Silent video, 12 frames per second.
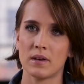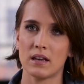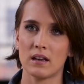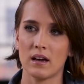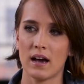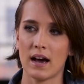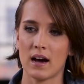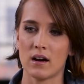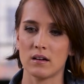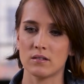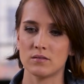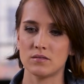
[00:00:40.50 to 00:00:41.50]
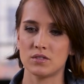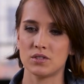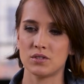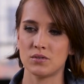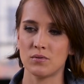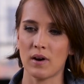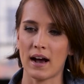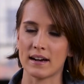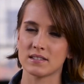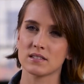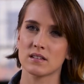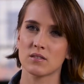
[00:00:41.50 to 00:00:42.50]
me how to ask